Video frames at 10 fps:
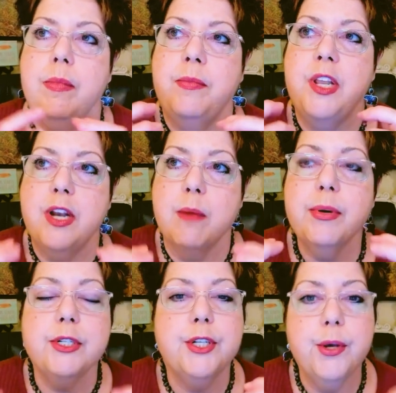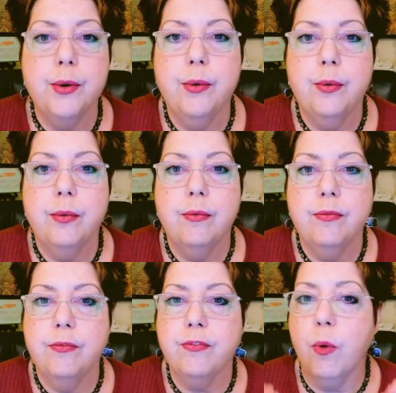The number two
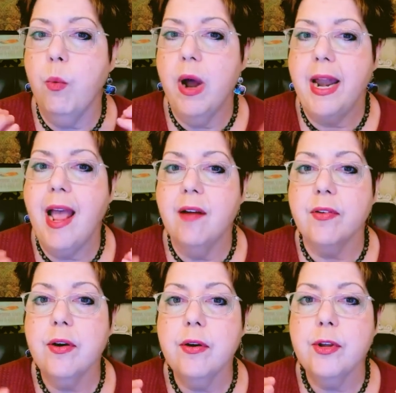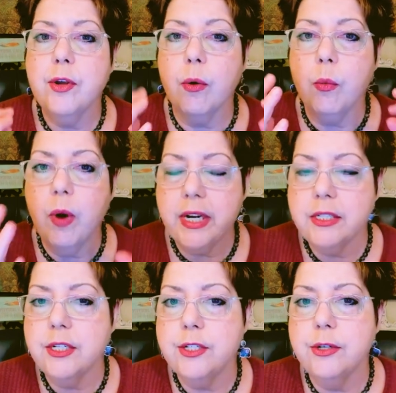for whatever you're
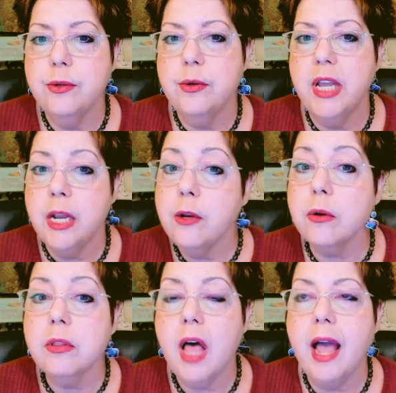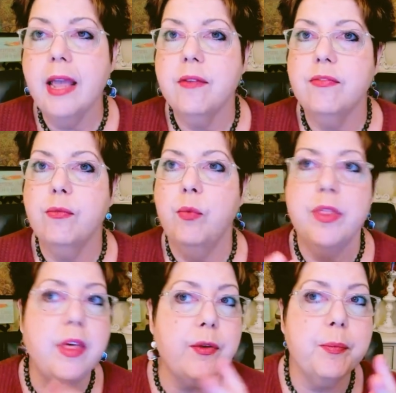wanting to do in your life
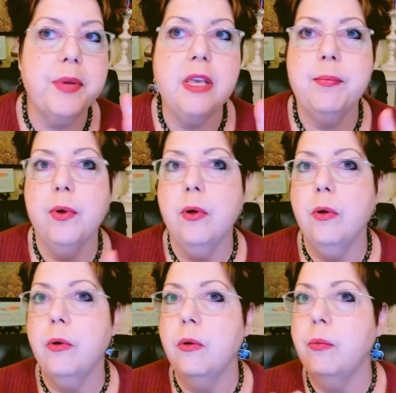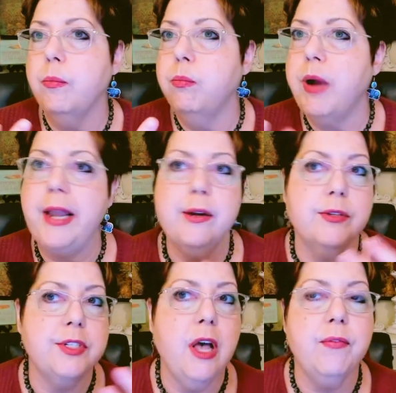with other people, by
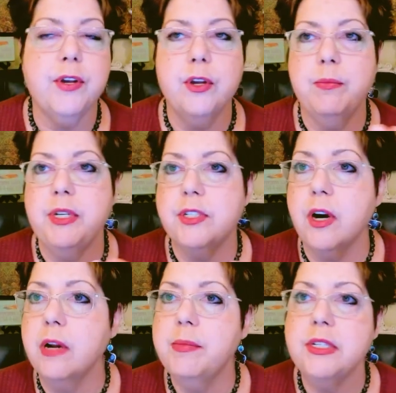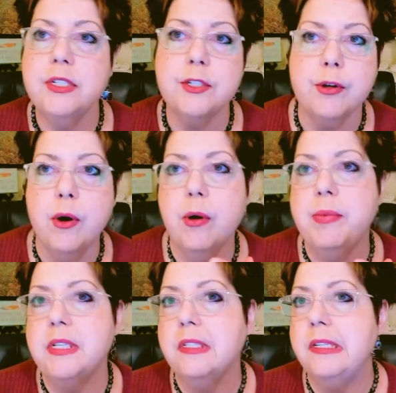yourself, it could be start a business, grow a
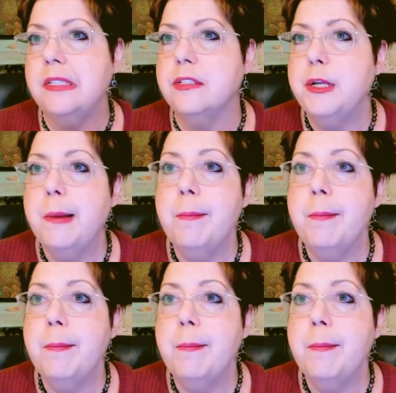business.